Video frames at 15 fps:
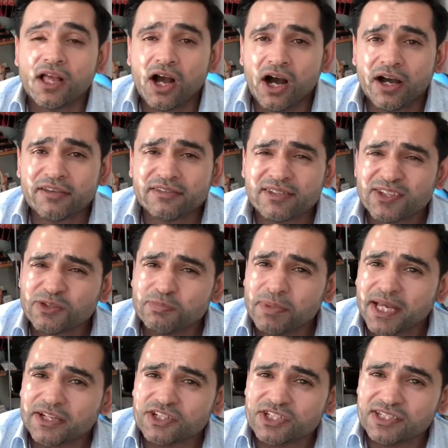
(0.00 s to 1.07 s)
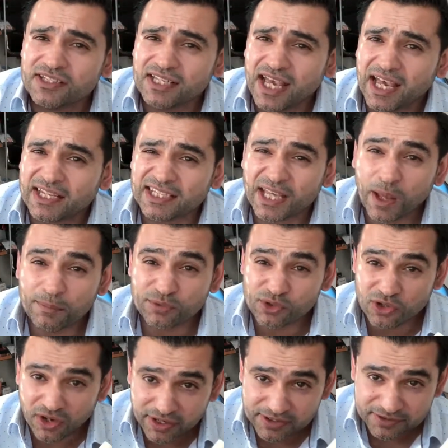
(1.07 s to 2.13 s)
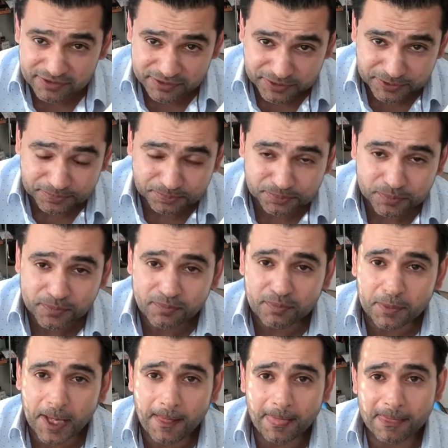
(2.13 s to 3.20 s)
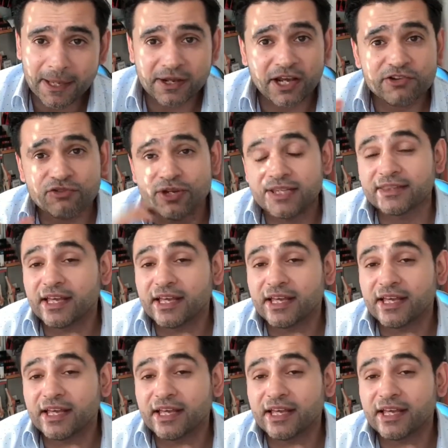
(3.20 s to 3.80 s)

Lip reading: I suspect she had capsulitis, and I treat